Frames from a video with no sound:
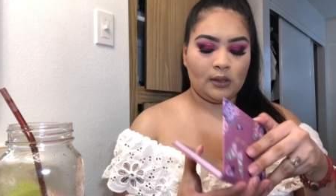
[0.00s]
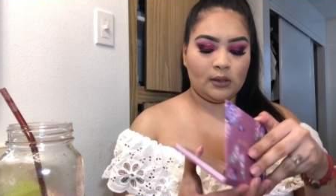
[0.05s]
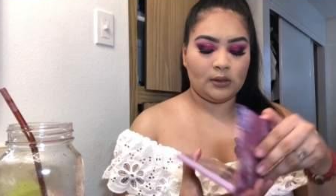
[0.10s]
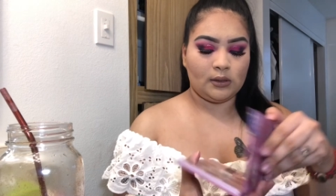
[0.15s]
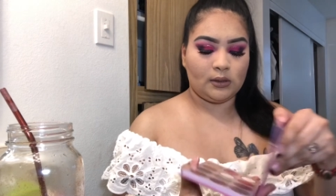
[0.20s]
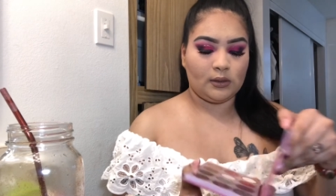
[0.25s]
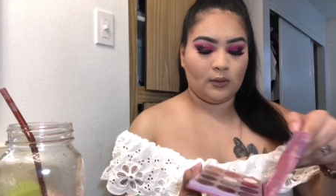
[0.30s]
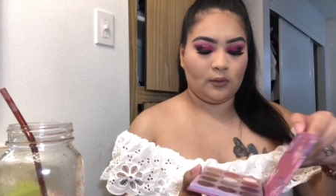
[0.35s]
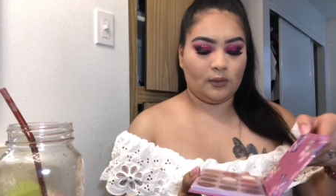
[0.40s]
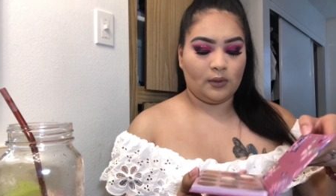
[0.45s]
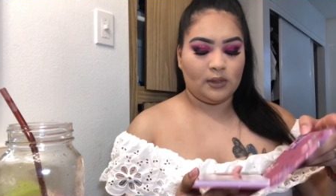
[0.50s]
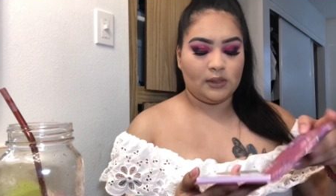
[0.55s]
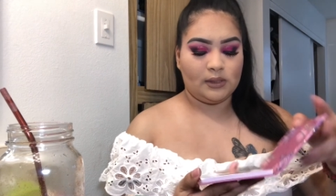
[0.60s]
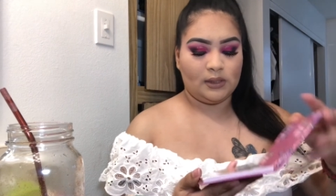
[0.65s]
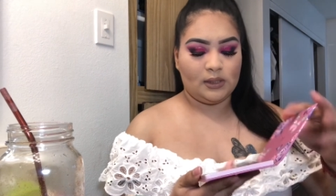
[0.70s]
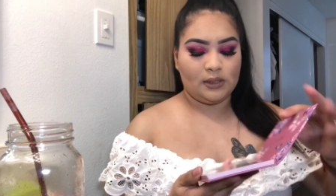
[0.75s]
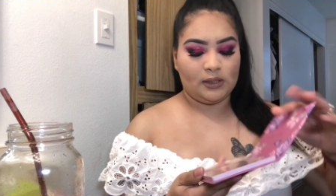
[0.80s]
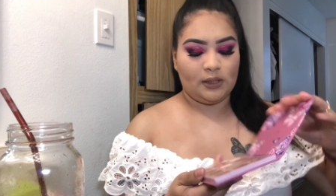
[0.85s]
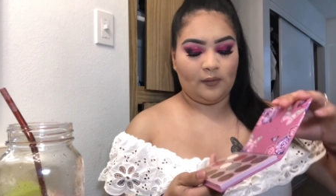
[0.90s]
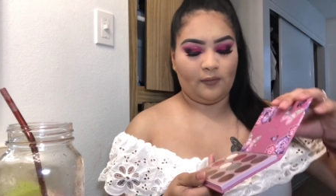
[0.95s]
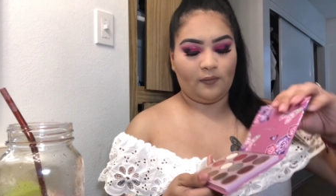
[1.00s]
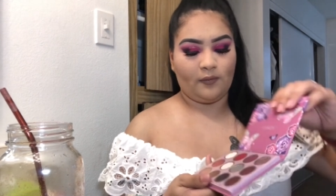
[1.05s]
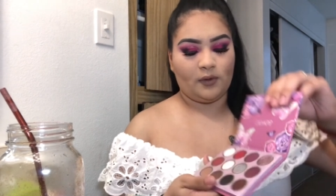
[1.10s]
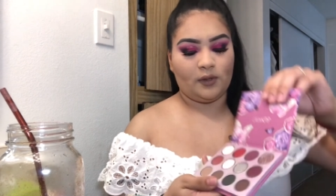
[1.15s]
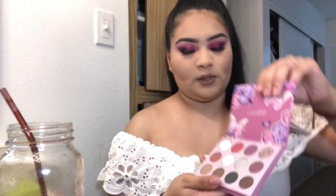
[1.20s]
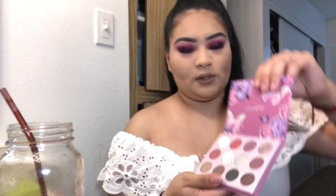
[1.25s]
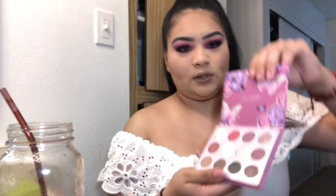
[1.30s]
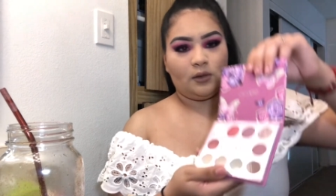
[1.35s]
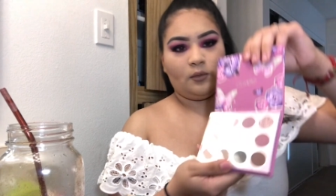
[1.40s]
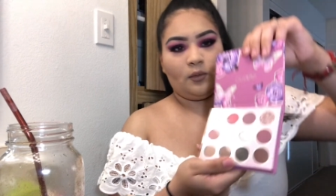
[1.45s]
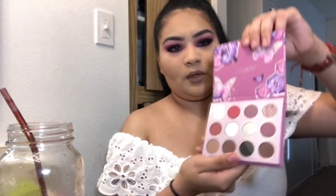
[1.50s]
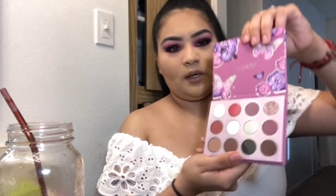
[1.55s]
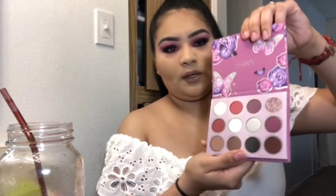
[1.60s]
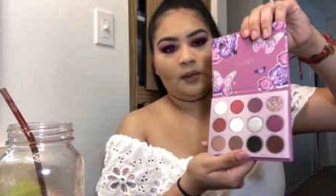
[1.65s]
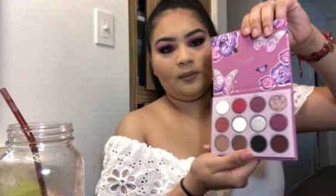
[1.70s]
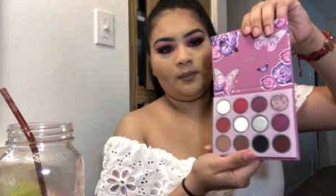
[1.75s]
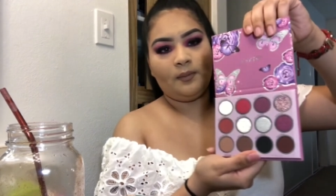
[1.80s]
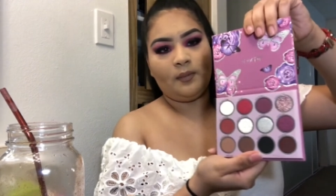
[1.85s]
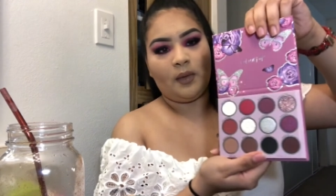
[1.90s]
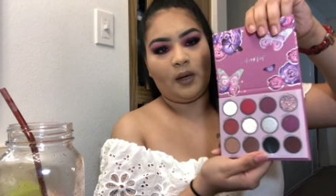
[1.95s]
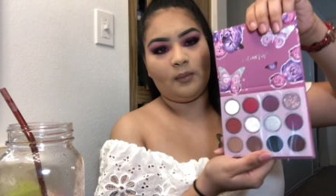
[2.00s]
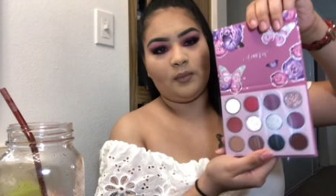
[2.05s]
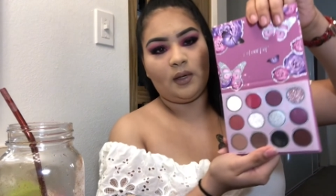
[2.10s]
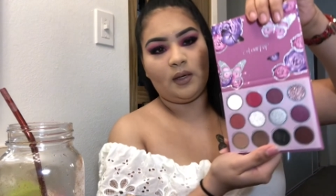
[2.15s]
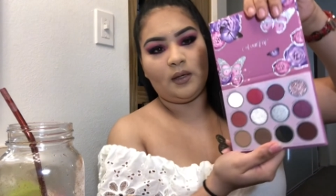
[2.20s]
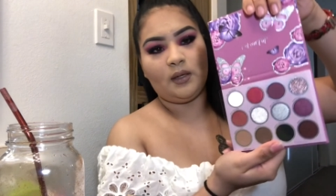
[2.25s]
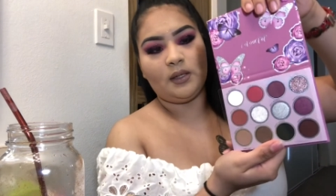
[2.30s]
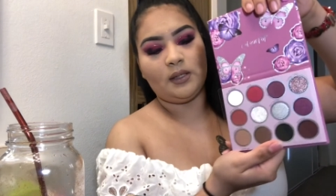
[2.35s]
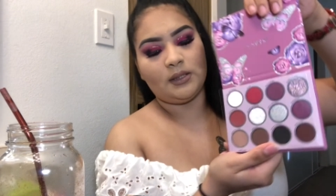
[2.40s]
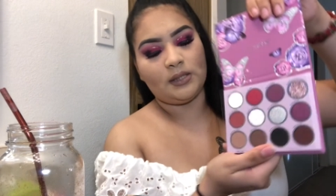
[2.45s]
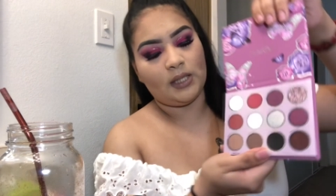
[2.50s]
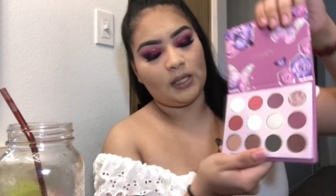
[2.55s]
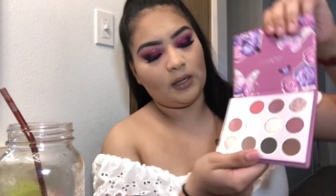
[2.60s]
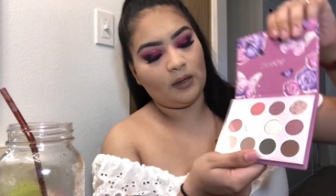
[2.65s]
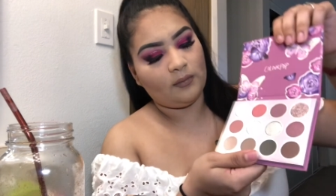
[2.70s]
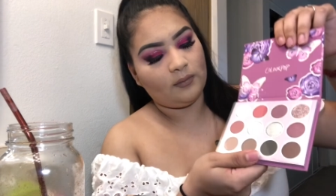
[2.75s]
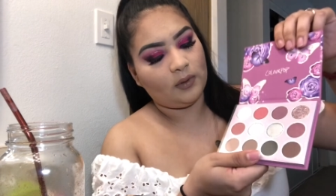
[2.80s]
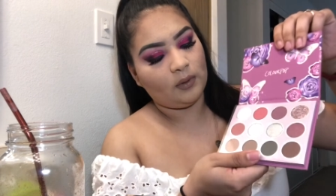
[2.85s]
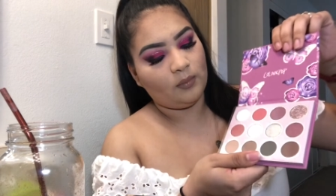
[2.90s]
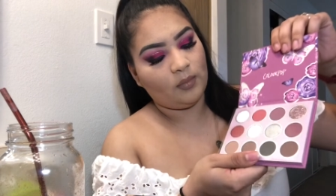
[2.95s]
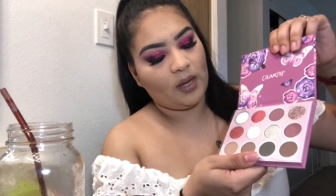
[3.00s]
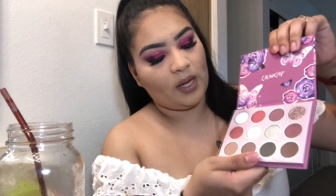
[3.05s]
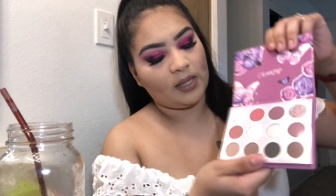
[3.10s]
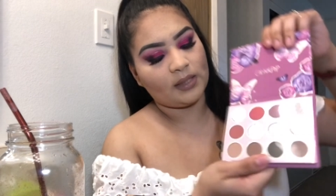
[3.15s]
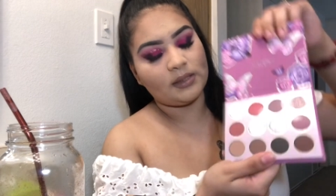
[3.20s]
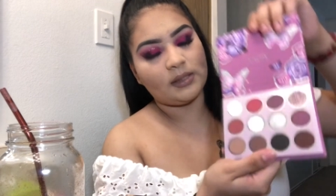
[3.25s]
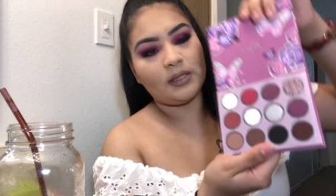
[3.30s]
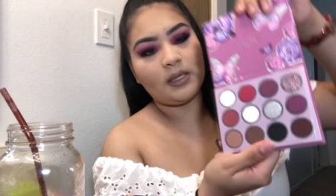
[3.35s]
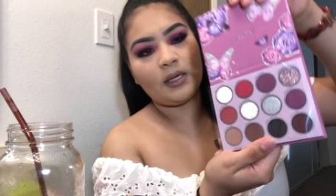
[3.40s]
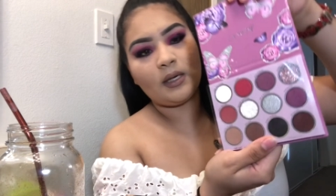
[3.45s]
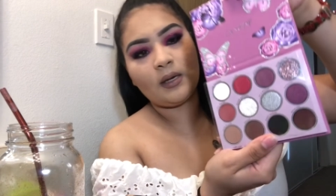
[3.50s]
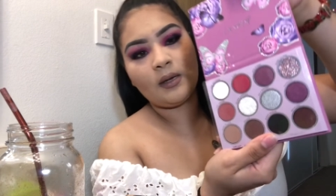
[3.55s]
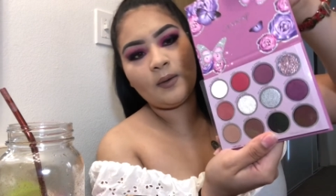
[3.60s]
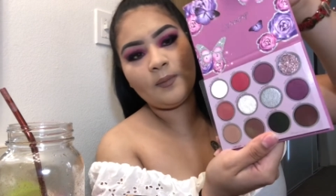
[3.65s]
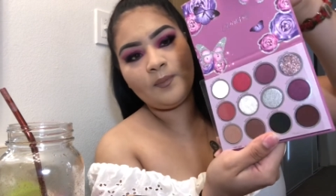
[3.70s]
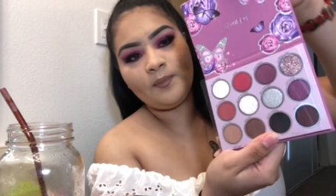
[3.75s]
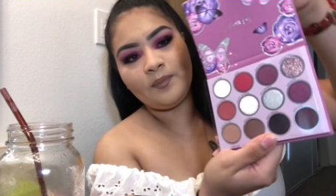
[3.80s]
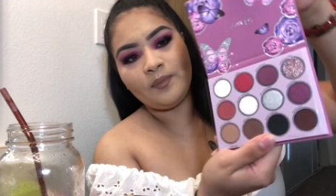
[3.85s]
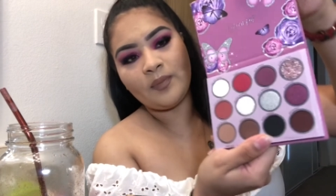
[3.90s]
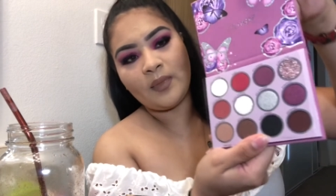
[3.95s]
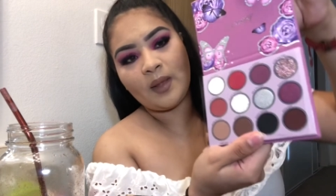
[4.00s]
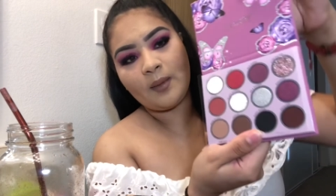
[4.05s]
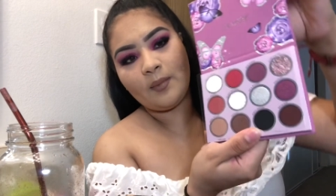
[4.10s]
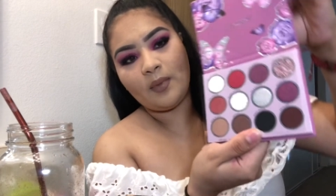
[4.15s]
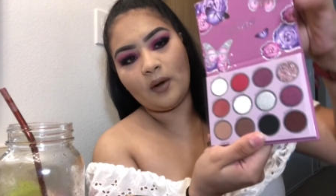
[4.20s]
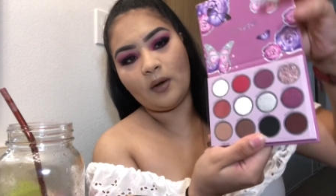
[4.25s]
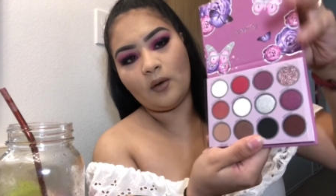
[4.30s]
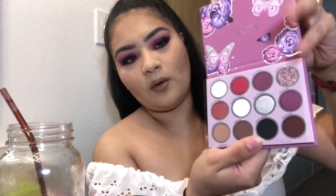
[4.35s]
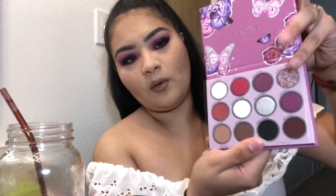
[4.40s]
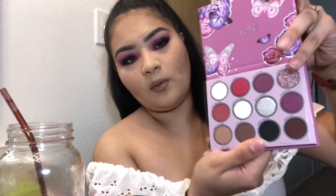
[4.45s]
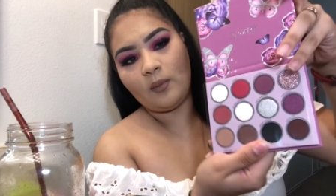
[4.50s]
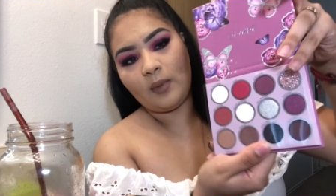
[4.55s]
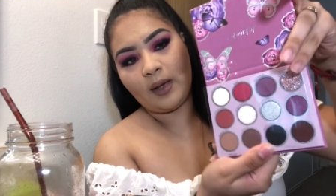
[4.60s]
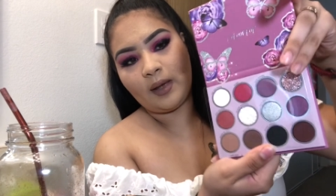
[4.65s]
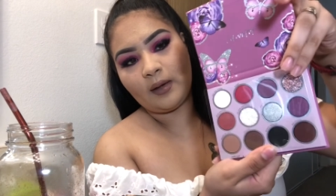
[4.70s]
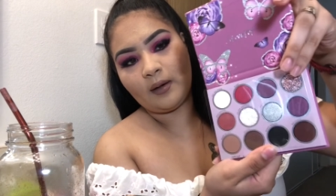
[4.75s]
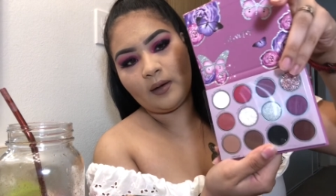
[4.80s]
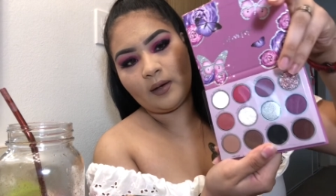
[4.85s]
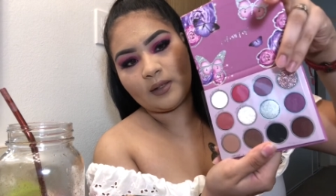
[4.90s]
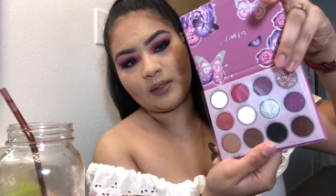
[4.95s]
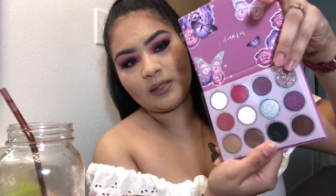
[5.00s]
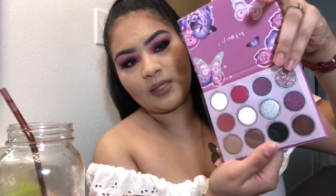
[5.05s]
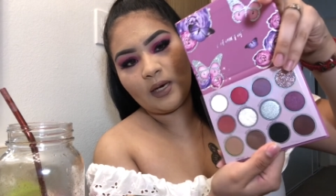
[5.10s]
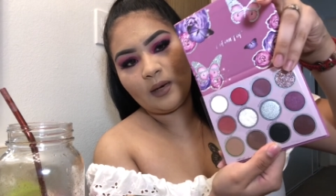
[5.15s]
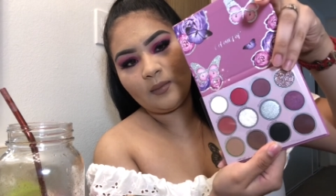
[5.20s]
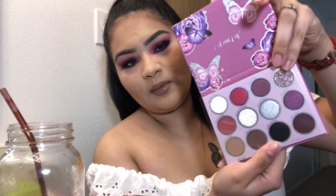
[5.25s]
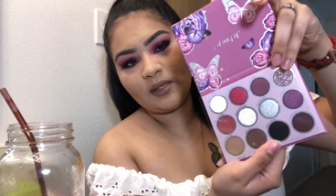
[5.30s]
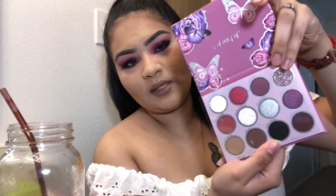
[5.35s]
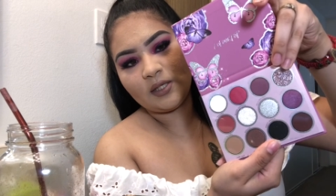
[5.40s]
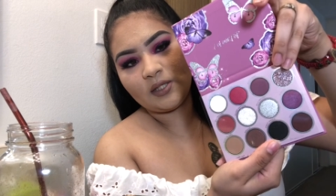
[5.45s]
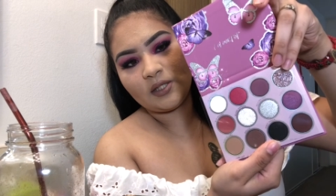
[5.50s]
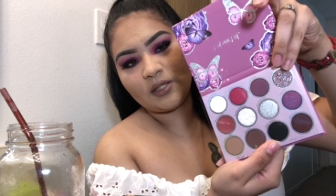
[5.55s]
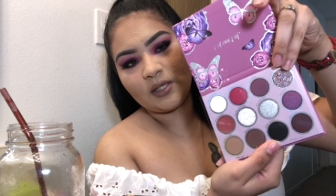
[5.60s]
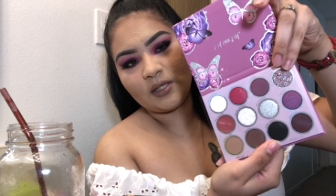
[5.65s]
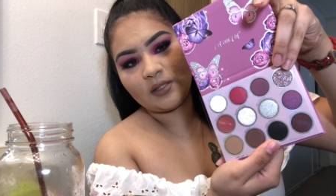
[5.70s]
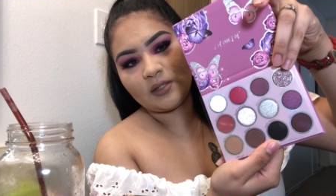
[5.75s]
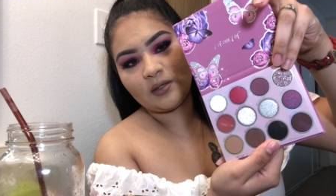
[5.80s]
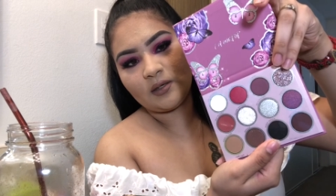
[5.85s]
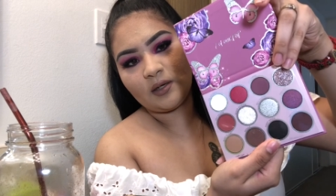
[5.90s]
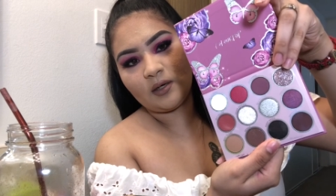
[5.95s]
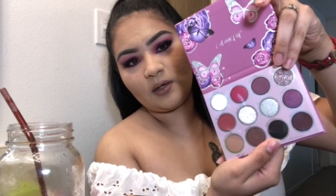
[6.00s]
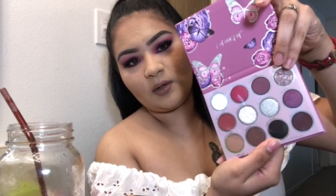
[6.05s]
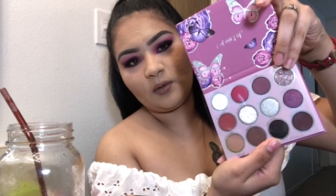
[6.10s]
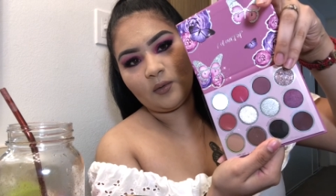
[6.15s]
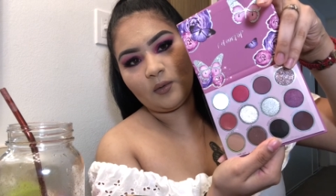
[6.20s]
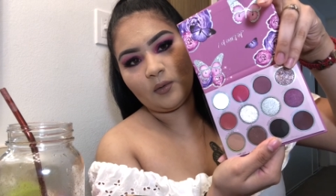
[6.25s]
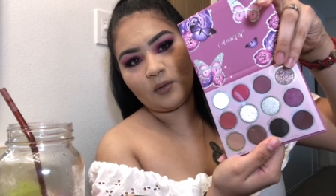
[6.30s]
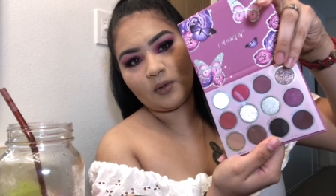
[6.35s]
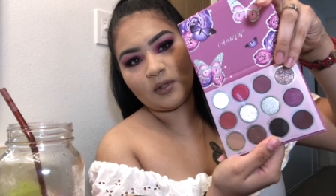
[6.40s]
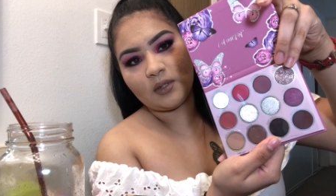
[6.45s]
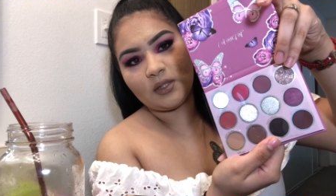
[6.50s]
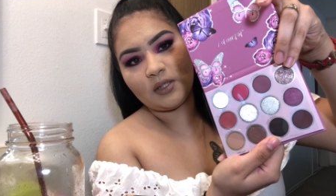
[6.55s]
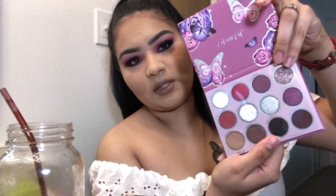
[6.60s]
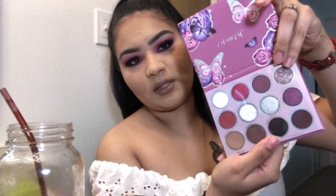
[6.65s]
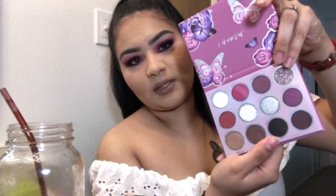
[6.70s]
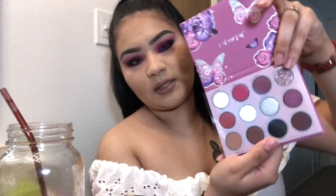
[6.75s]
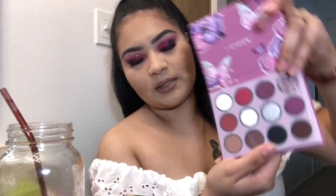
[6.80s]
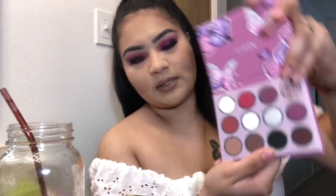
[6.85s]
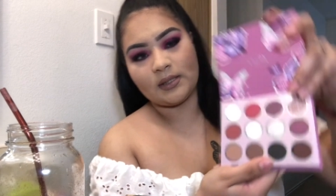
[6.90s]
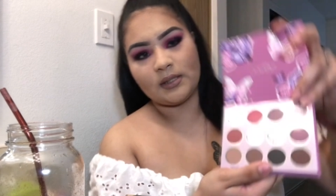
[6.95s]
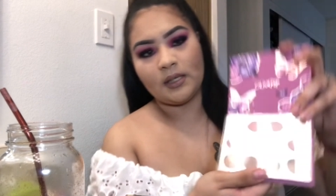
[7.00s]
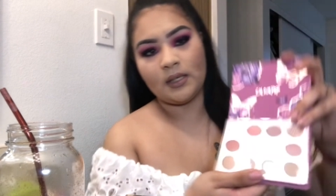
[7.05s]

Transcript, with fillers: So this is the first one. I'm not going to take off the plastic. But oh my god, tell me these shades are not gorgeous.